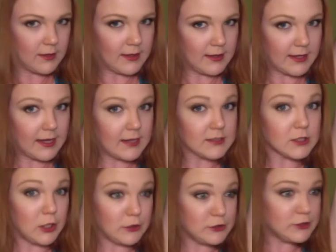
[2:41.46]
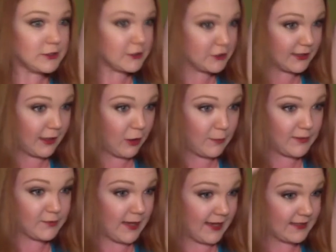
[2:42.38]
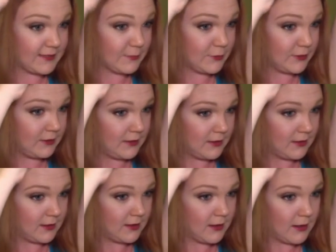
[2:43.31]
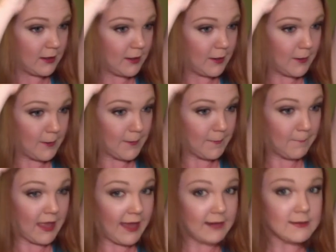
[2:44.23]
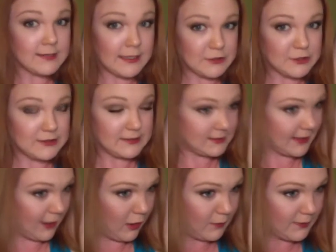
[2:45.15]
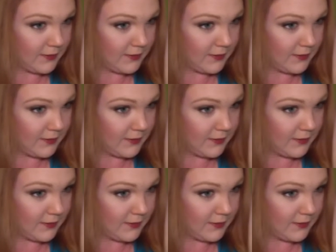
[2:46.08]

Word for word: Get as close to your scalp as possible. Mine touches the scalp.